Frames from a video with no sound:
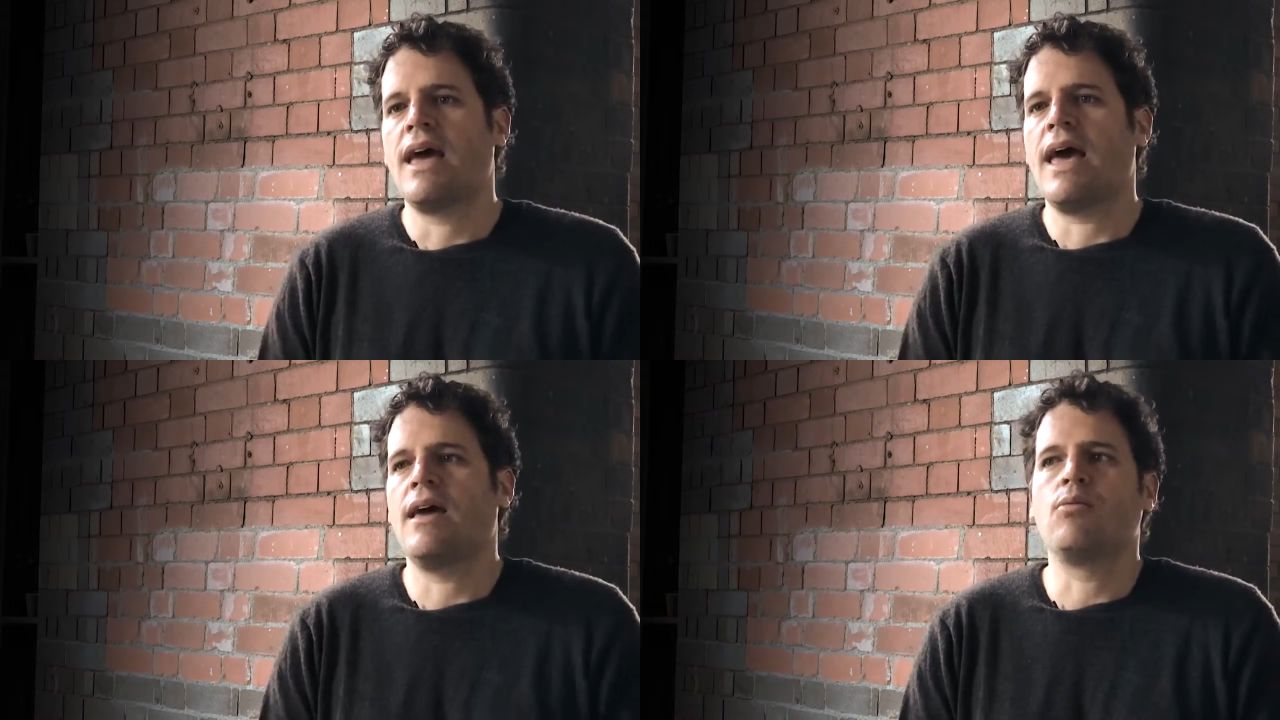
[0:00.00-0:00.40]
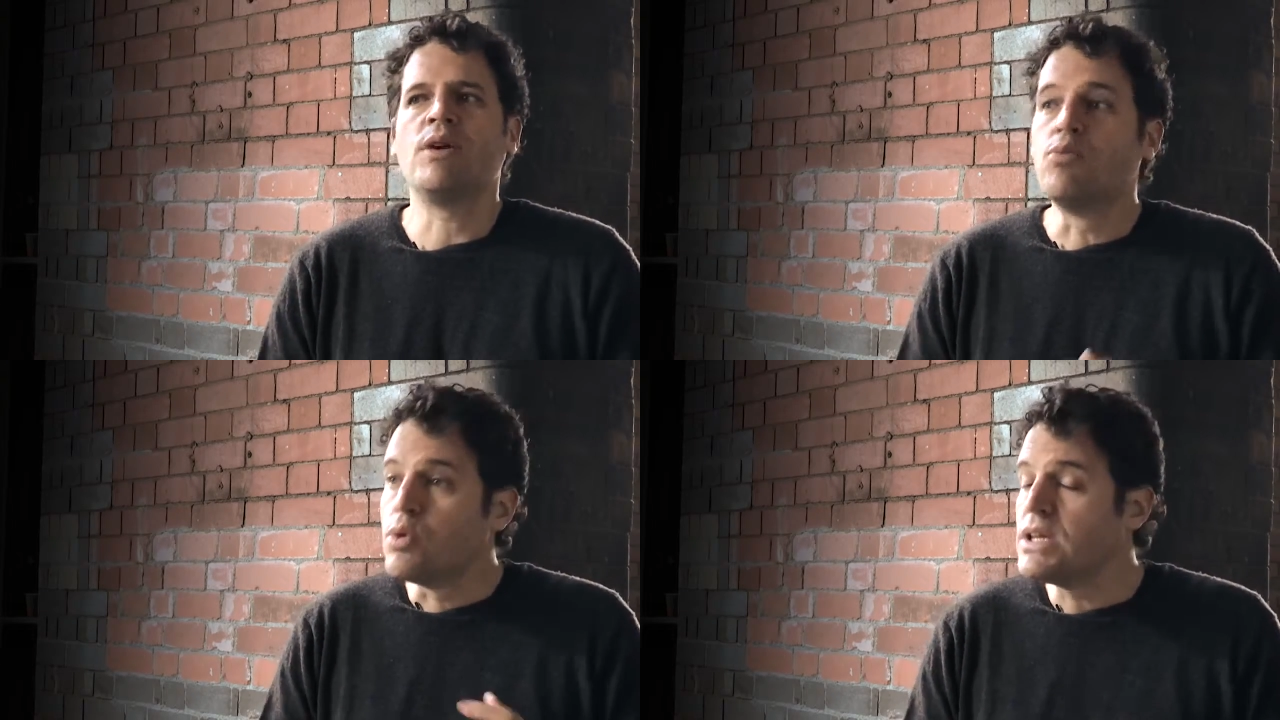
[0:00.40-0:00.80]
And
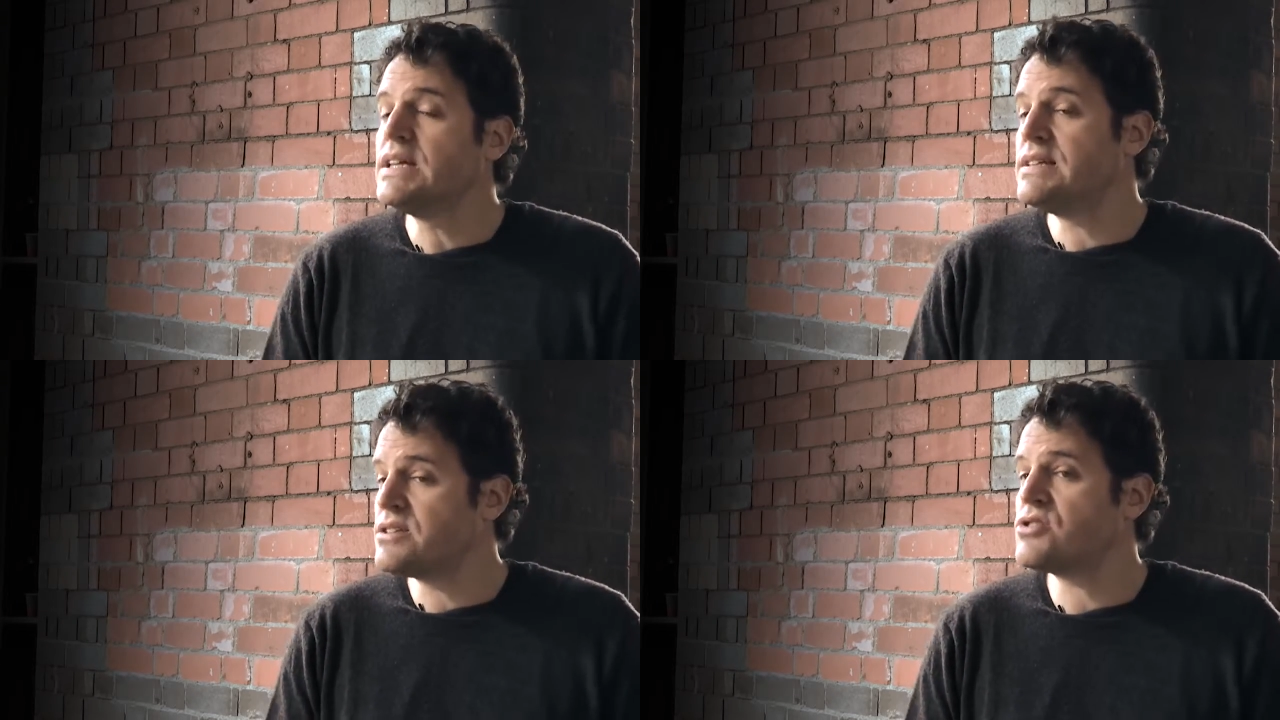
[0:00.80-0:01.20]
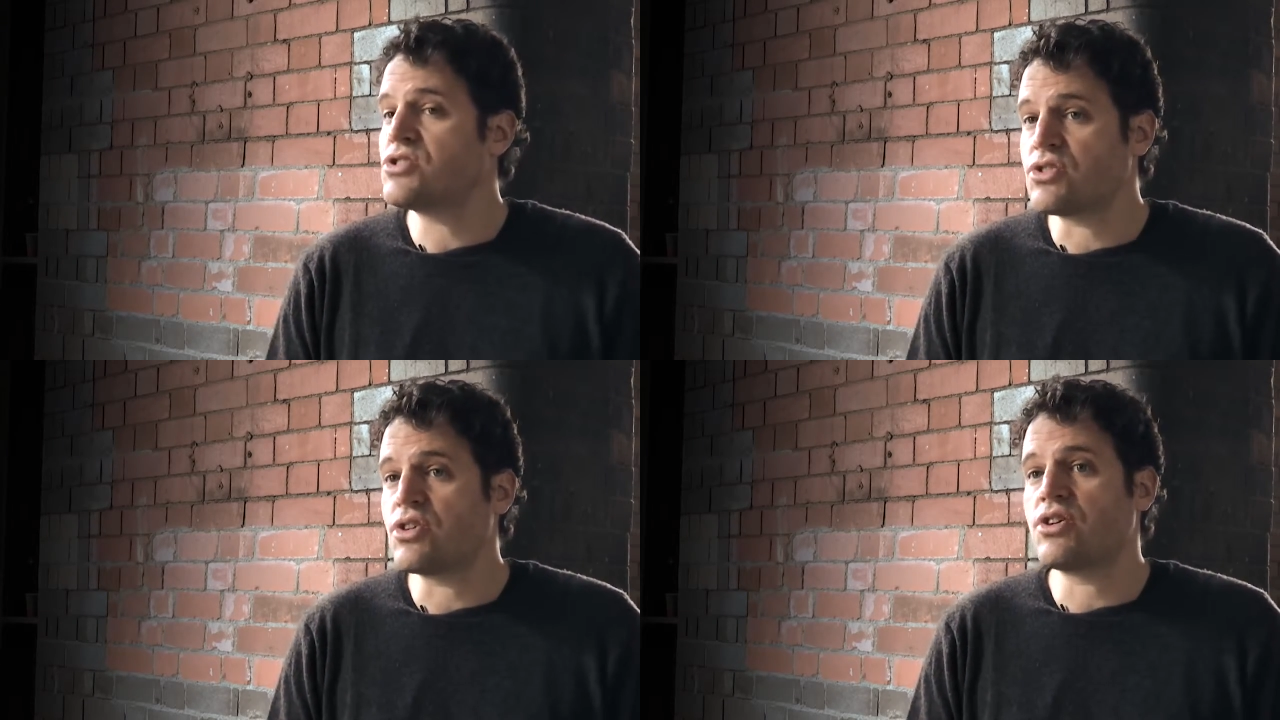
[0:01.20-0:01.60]
we really didn't
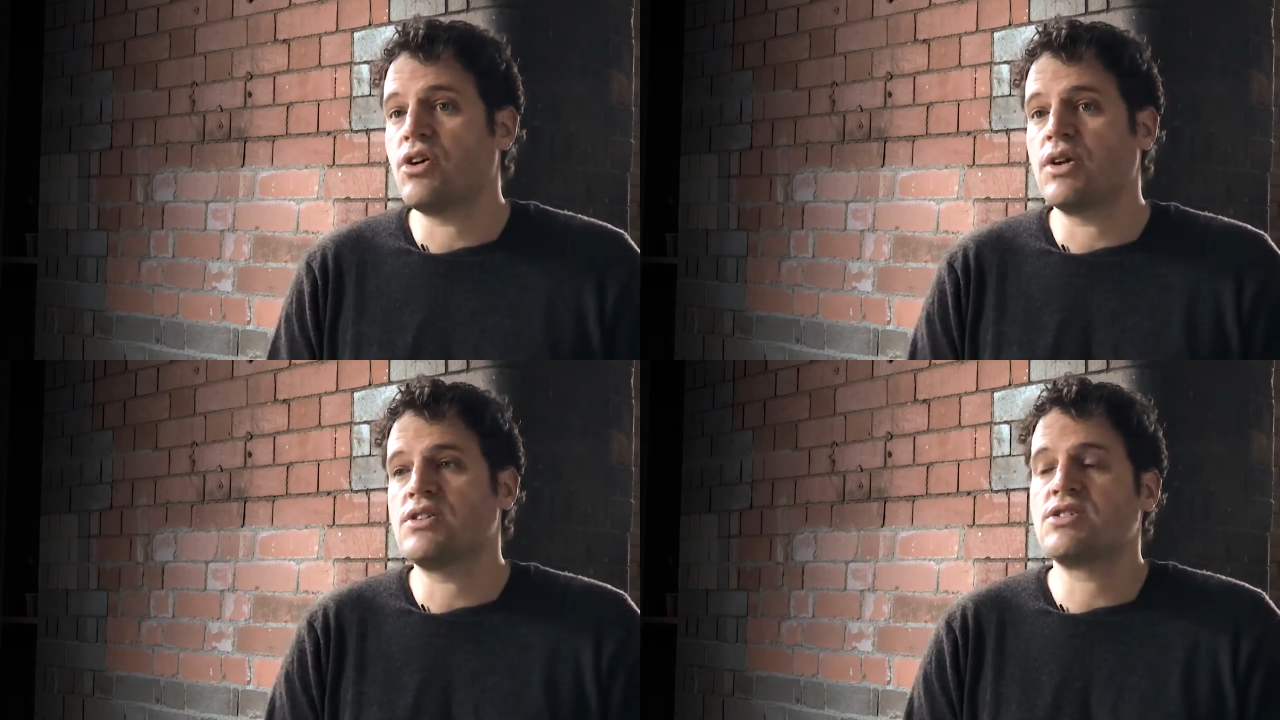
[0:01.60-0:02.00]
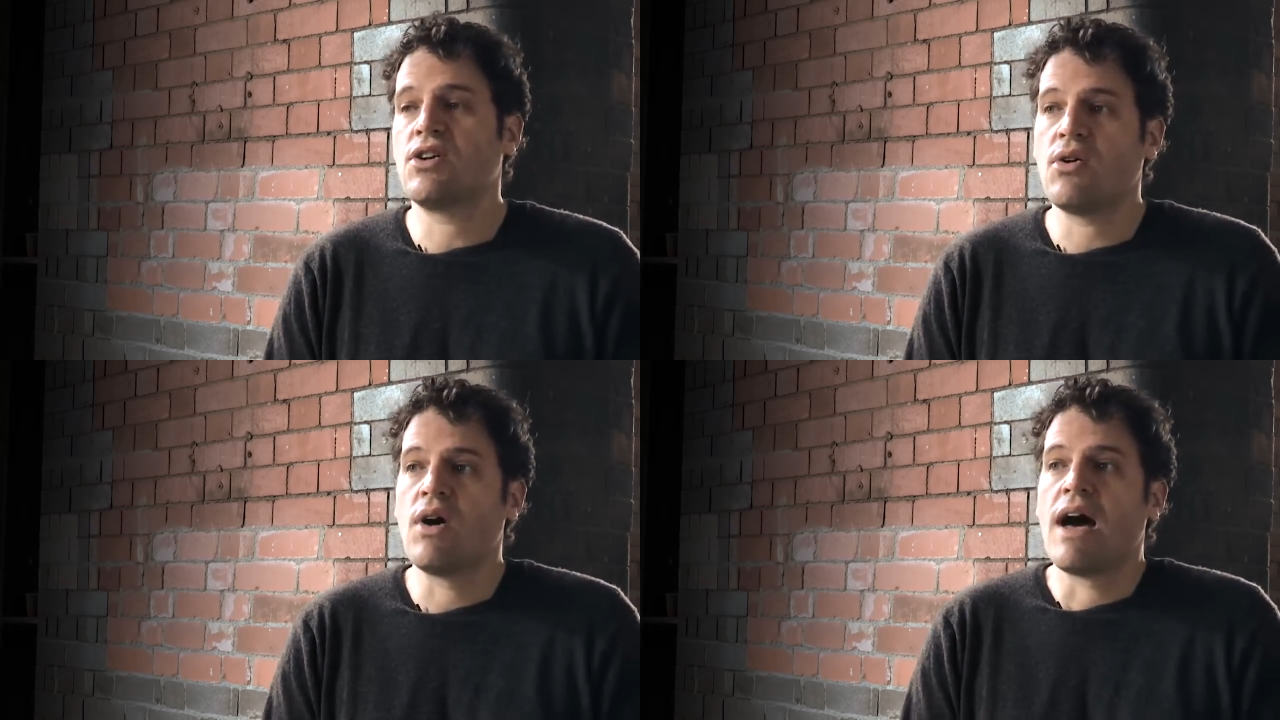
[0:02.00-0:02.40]
sugarcoat it.
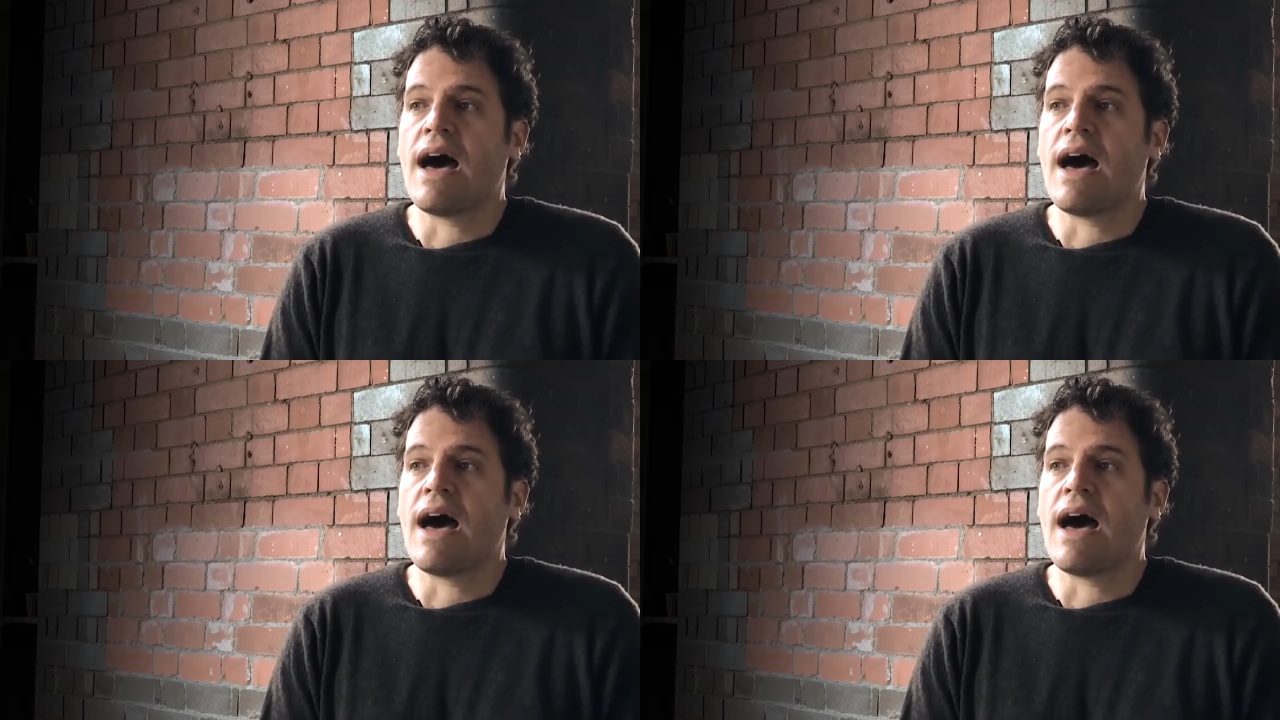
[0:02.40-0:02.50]
So